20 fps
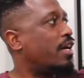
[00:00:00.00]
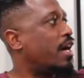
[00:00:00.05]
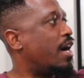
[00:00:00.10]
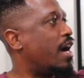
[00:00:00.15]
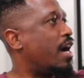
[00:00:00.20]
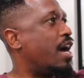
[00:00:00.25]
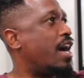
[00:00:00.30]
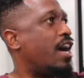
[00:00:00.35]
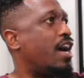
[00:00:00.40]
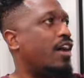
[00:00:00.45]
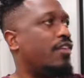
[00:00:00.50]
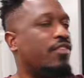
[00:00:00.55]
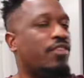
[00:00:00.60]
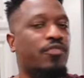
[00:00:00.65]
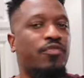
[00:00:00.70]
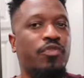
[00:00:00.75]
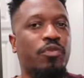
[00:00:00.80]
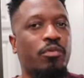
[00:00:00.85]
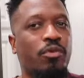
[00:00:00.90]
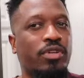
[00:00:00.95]
I have a
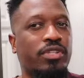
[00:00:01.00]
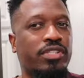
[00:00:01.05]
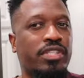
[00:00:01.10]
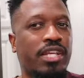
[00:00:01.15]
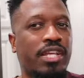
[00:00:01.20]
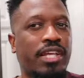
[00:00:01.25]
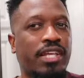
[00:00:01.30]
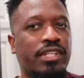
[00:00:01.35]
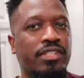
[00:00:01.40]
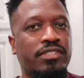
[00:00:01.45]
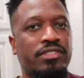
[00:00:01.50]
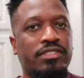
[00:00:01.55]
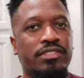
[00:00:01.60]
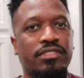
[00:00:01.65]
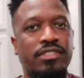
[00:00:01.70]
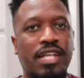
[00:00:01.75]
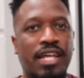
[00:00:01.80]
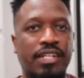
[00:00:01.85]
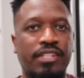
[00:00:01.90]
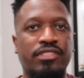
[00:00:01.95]
few more
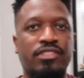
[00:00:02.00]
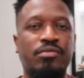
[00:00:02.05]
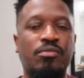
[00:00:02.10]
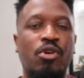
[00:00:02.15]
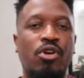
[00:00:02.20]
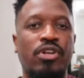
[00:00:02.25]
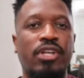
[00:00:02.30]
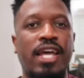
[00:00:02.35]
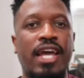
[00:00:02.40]
things like smart